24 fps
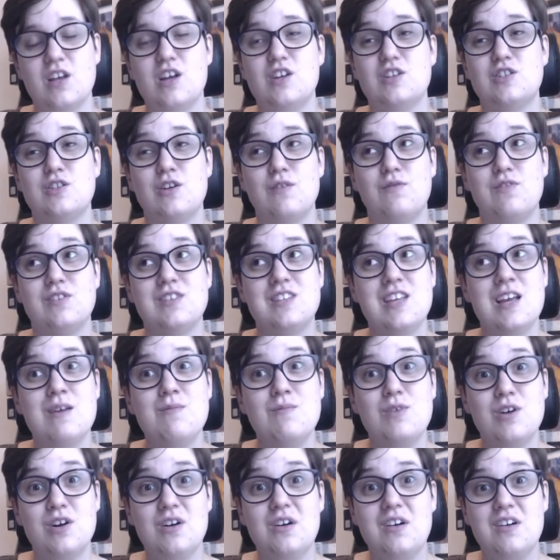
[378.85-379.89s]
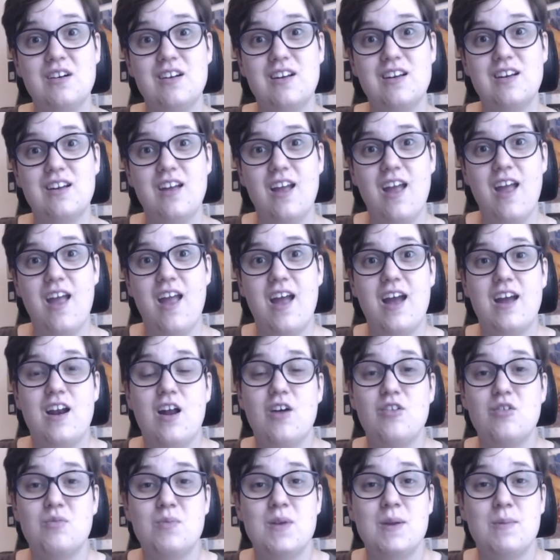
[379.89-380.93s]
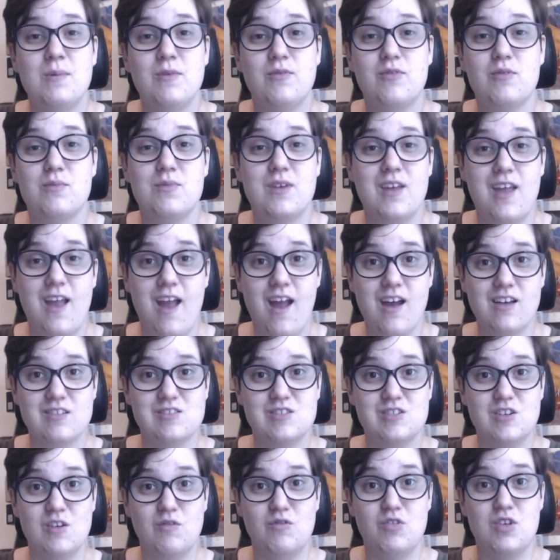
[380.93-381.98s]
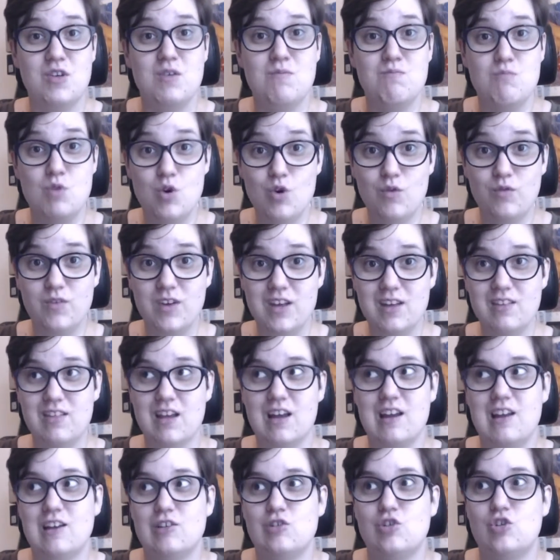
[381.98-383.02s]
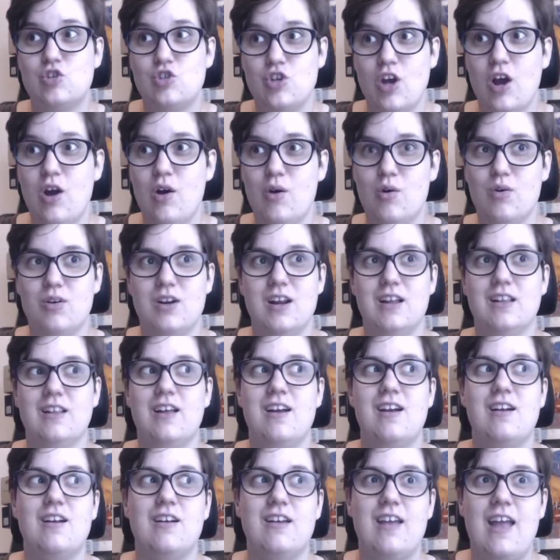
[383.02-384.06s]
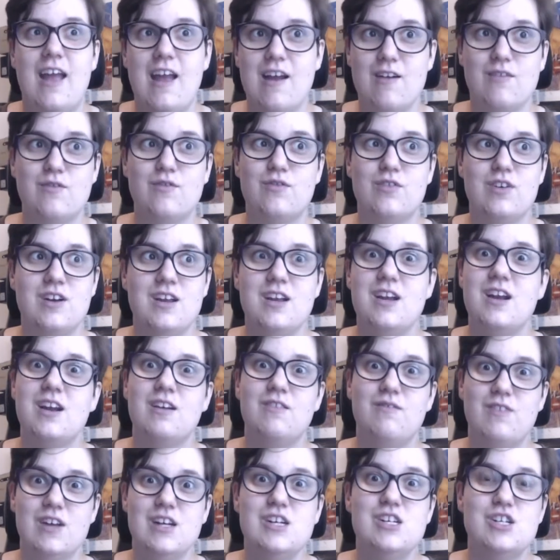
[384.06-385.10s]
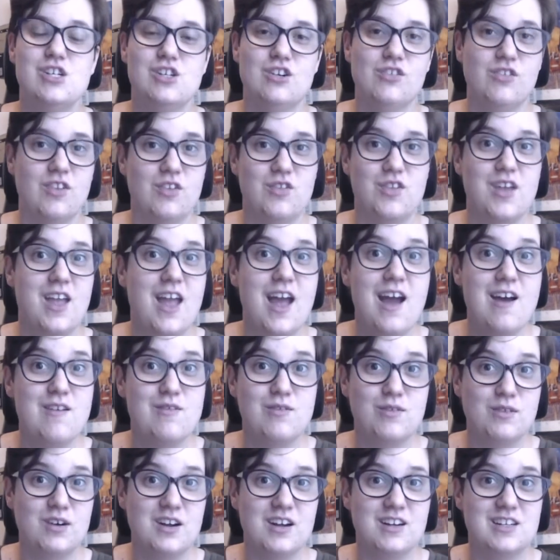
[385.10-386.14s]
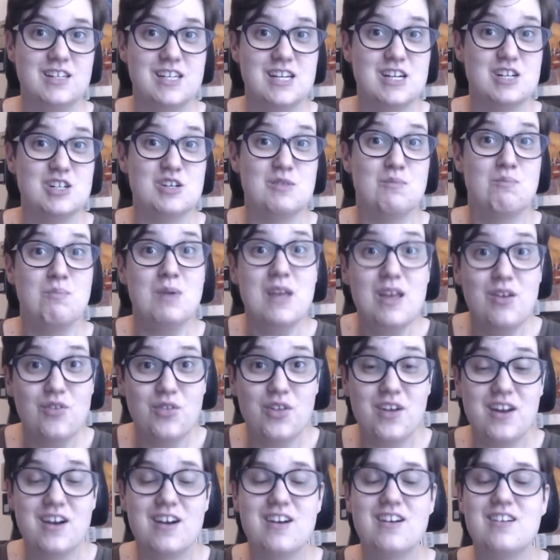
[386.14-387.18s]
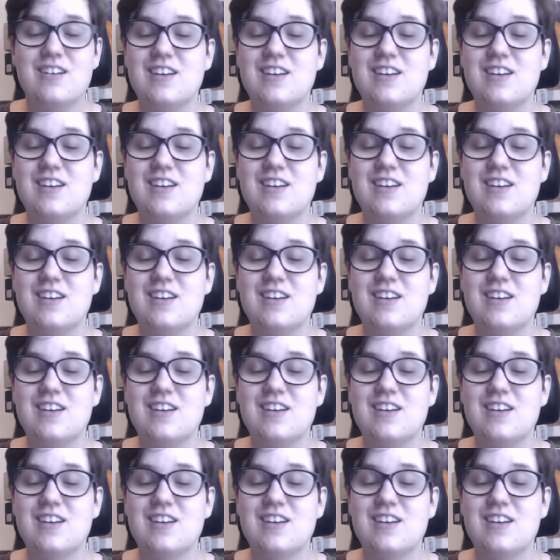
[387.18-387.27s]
So for Tim Curry and other people from the cast of the movie that gets shown at like every convention that they have around here to be there,